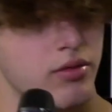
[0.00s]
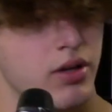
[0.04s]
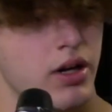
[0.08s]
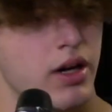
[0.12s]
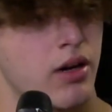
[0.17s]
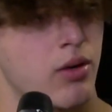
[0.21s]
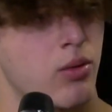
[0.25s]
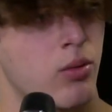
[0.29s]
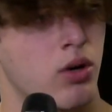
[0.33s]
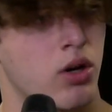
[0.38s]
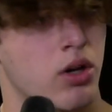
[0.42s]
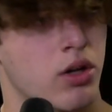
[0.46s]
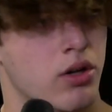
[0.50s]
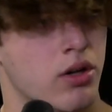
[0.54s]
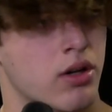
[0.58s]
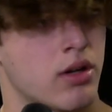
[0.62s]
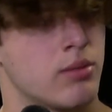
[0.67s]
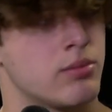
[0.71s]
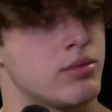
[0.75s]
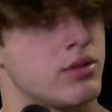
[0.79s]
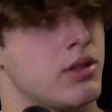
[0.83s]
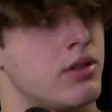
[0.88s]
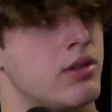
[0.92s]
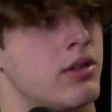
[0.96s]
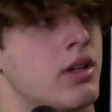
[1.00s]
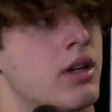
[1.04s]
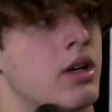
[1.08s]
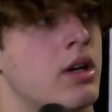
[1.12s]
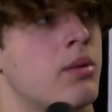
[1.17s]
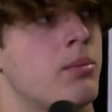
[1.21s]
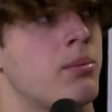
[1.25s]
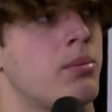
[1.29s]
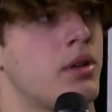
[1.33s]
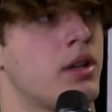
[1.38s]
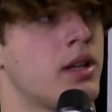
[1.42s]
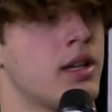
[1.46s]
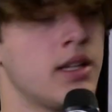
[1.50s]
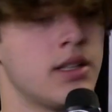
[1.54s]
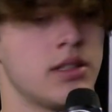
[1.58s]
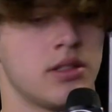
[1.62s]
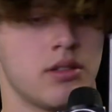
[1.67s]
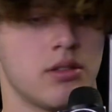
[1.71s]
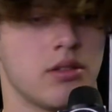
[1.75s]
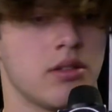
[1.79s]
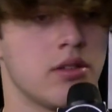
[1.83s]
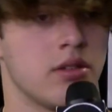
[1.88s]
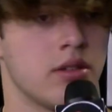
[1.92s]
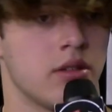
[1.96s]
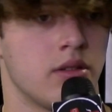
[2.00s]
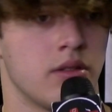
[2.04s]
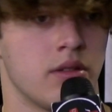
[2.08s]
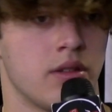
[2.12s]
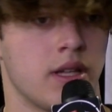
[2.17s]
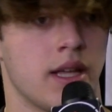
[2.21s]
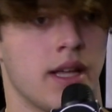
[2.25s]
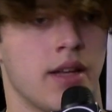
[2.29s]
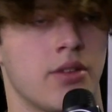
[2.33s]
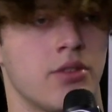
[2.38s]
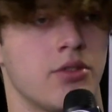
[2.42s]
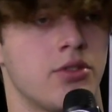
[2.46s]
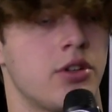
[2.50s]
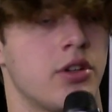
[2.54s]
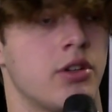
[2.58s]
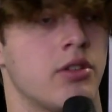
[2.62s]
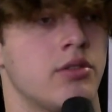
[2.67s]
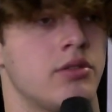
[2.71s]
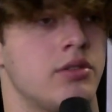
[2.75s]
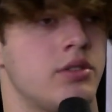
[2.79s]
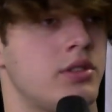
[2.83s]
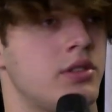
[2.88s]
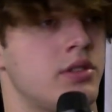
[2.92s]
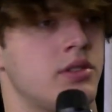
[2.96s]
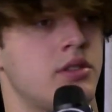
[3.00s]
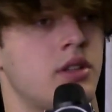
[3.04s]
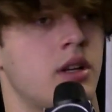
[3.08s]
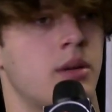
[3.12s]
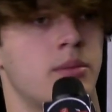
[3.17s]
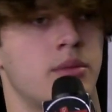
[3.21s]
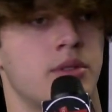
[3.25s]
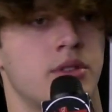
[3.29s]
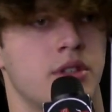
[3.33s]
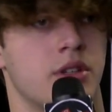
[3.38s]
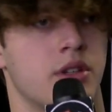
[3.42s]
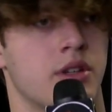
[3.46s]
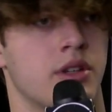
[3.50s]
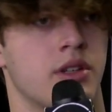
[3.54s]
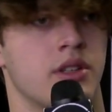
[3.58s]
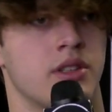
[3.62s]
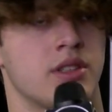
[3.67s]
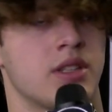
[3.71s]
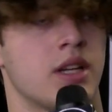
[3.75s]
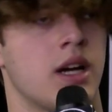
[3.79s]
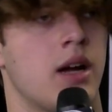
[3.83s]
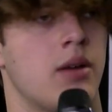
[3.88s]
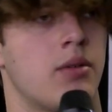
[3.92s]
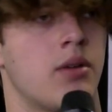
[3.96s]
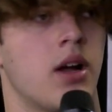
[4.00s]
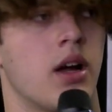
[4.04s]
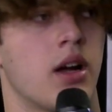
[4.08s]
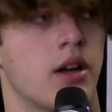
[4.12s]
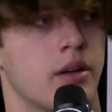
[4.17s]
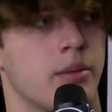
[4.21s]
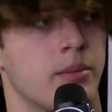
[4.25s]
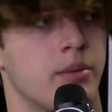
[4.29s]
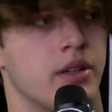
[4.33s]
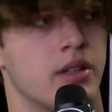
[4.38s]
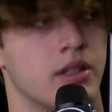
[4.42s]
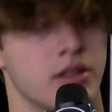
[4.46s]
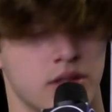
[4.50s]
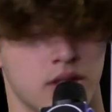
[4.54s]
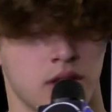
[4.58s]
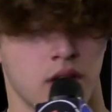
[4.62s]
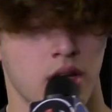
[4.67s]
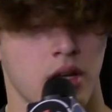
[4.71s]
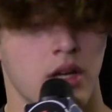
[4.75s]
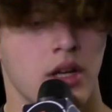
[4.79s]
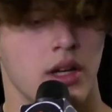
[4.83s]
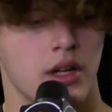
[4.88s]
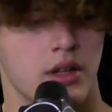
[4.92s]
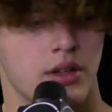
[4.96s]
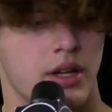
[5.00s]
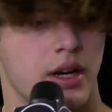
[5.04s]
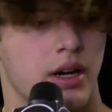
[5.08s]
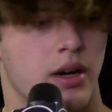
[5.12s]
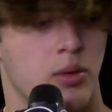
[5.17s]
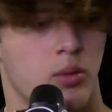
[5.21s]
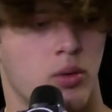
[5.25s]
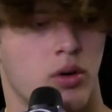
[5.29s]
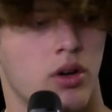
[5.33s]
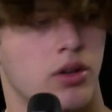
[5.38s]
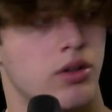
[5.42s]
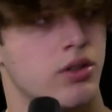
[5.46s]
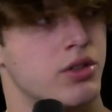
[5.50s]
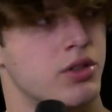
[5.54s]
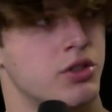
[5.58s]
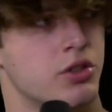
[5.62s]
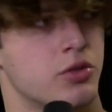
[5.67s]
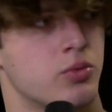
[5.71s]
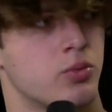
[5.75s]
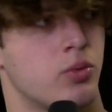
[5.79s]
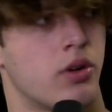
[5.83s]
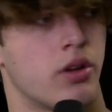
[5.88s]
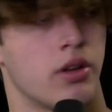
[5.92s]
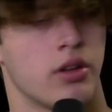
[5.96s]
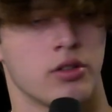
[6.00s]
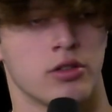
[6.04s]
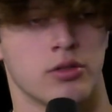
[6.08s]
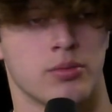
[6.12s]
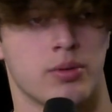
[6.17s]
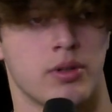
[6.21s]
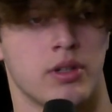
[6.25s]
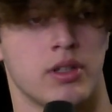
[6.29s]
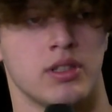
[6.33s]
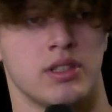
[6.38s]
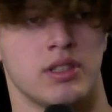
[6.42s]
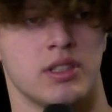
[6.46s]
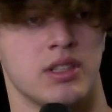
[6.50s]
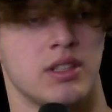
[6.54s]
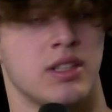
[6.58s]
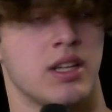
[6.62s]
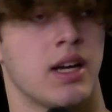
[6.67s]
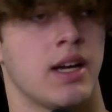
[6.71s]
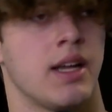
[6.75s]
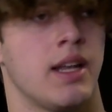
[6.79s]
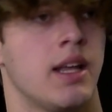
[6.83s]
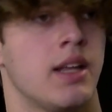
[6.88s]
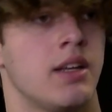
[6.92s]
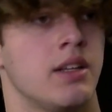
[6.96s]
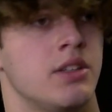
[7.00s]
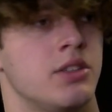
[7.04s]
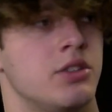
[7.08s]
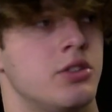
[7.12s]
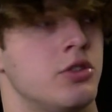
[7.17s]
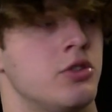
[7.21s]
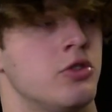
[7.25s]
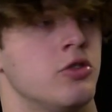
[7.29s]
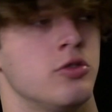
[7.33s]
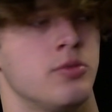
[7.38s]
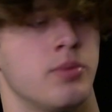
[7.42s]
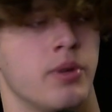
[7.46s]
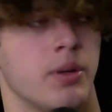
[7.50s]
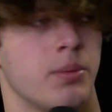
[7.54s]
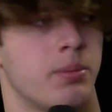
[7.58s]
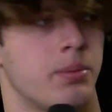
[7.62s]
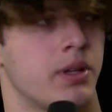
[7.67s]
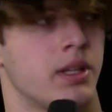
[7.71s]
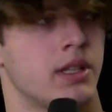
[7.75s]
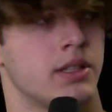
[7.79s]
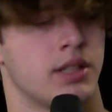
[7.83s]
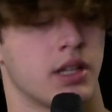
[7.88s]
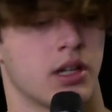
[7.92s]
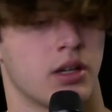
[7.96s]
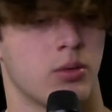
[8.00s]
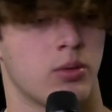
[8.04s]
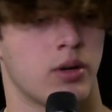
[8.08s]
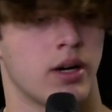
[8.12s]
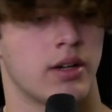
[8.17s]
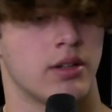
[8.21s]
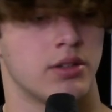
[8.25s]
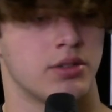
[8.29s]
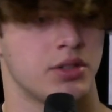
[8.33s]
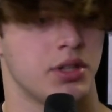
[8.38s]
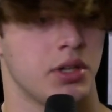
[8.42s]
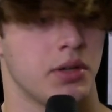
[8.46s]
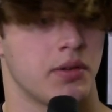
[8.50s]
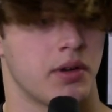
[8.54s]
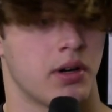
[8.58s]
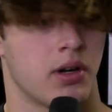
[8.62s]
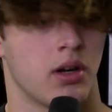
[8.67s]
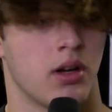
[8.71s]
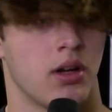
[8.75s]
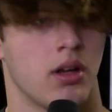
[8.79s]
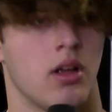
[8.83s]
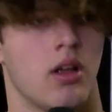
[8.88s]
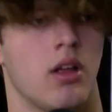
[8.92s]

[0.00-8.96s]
Darren Waller comes in there and plays, Daniel Jones' numbers are going to skyrocket because Darren Waller is just one of those players. He's a tight end, he's huge, but he plays like a wide receiver.